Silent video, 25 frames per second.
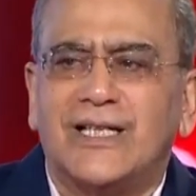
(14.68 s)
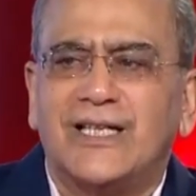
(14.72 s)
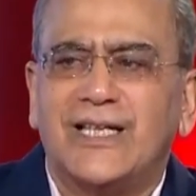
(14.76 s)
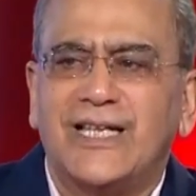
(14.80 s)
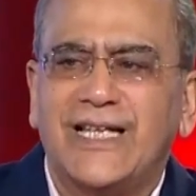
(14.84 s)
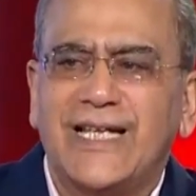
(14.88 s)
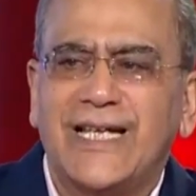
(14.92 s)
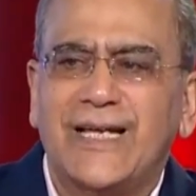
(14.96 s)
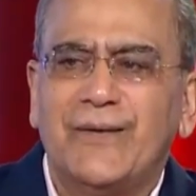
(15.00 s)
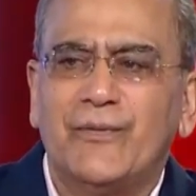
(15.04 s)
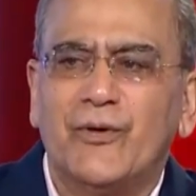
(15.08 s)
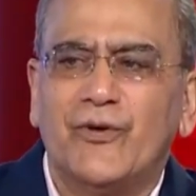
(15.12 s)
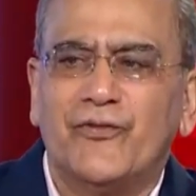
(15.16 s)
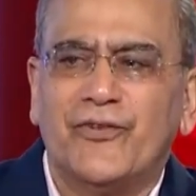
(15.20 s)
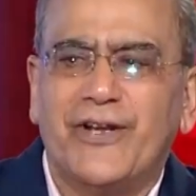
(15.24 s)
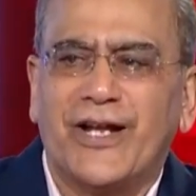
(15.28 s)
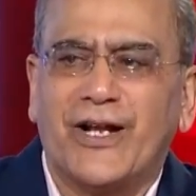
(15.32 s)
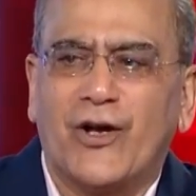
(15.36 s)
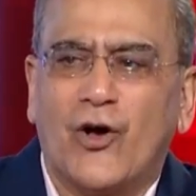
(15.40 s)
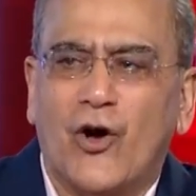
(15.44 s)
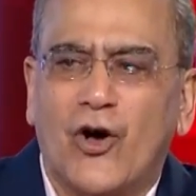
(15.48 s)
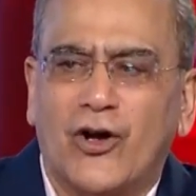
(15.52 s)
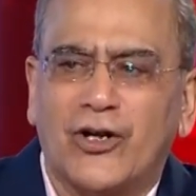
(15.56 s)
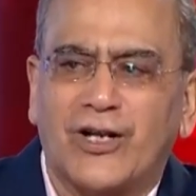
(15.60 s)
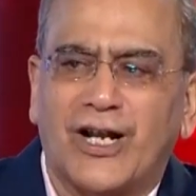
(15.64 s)
The theme of
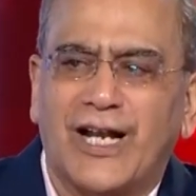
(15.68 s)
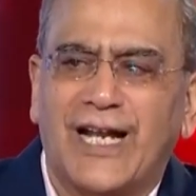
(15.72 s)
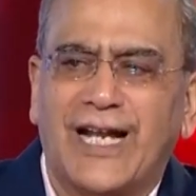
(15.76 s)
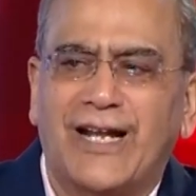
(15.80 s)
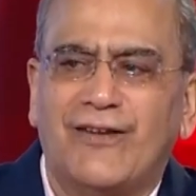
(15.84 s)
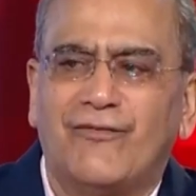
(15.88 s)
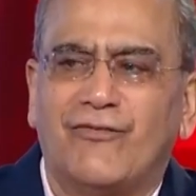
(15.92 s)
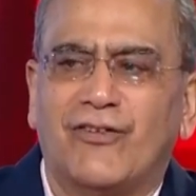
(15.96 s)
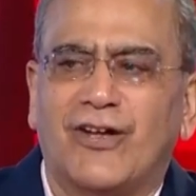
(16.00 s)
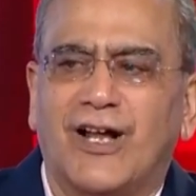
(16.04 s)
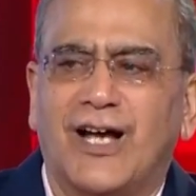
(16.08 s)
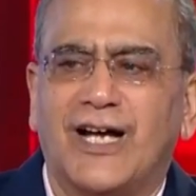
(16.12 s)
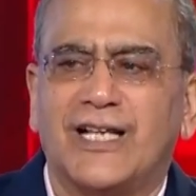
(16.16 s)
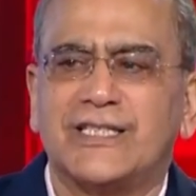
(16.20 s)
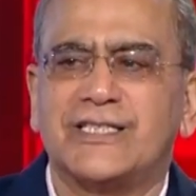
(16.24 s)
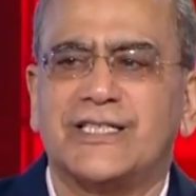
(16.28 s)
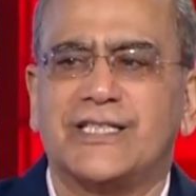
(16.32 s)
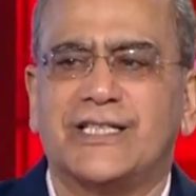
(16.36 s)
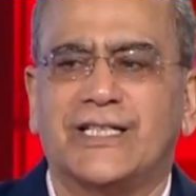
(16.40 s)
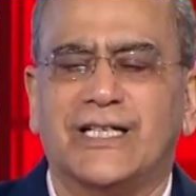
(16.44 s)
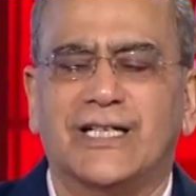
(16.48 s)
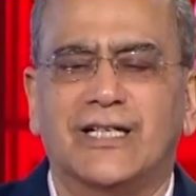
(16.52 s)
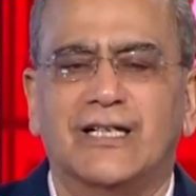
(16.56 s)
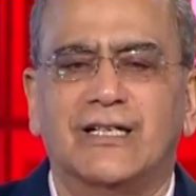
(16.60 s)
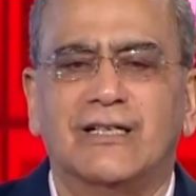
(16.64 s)
the conclave
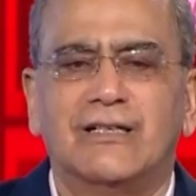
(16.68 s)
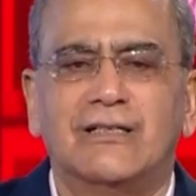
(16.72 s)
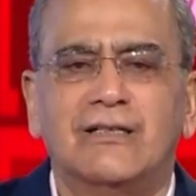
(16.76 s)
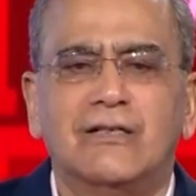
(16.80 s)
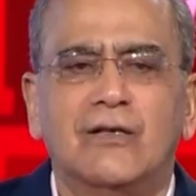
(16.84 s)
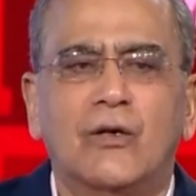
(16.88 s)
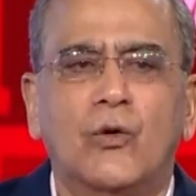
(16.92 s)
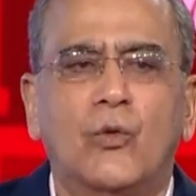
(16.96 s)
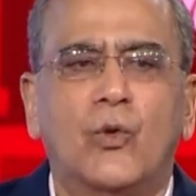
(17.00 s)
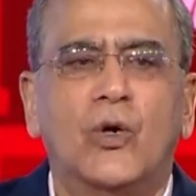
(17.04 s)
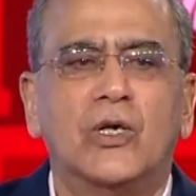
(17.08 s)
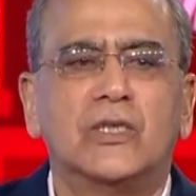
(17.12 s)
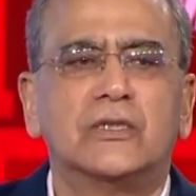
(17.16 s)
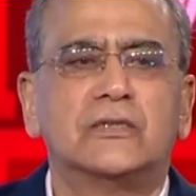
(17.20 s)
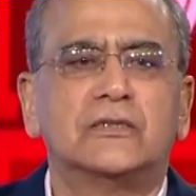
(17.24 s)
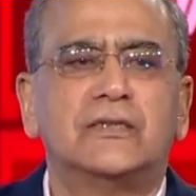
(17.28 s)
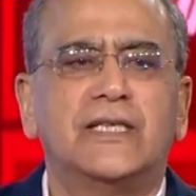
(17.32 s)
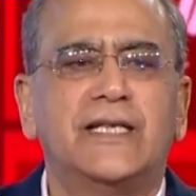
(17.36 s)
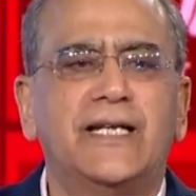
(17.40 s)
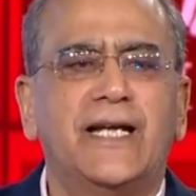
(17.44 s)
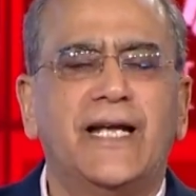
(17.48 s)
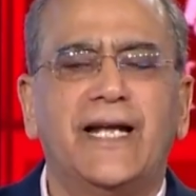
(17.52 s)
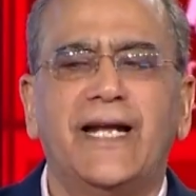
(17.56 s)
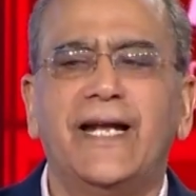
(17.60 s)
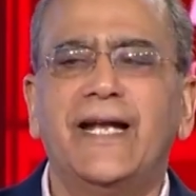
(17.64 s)
last year was
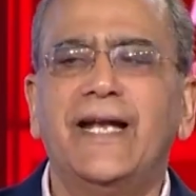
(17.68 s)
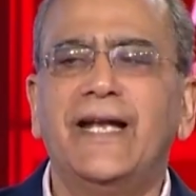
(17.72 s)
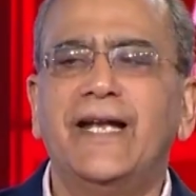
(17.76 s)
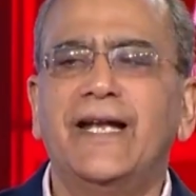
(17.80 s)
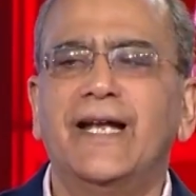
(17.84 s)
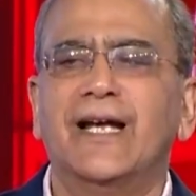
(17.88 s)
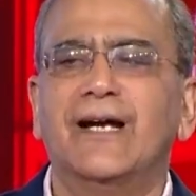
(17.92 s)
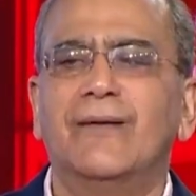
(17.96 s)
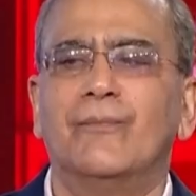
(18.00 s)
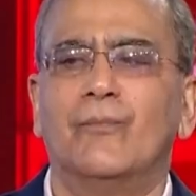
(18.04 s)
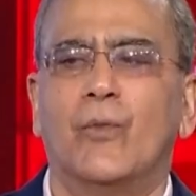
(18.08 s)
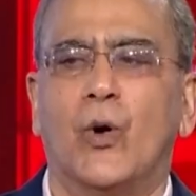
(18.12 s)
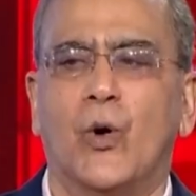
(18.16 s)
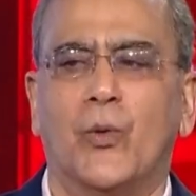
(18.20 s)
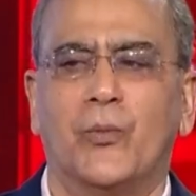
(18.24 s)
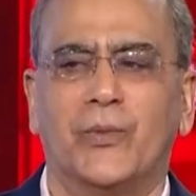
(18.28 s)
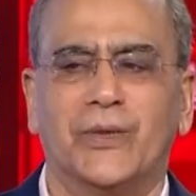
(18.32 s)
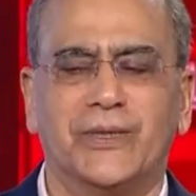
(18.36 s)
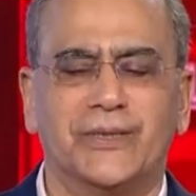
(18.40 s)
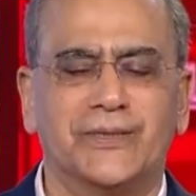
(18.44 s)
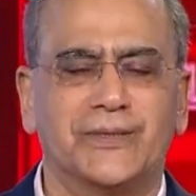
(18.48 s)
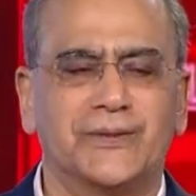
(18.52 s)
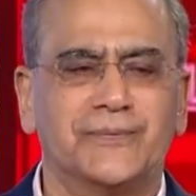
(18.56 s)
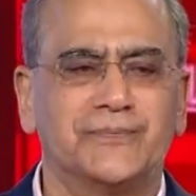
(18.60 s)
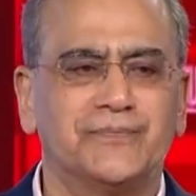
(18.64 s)
the India
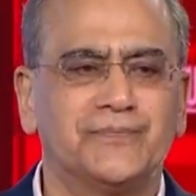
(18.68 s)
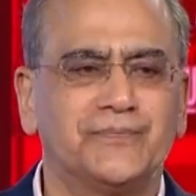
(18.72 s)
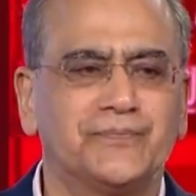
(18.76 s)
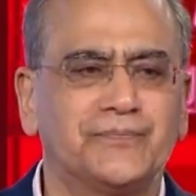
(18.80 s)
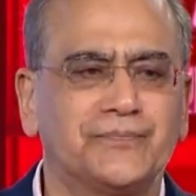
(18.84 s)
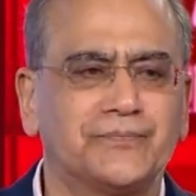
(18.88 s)
moment.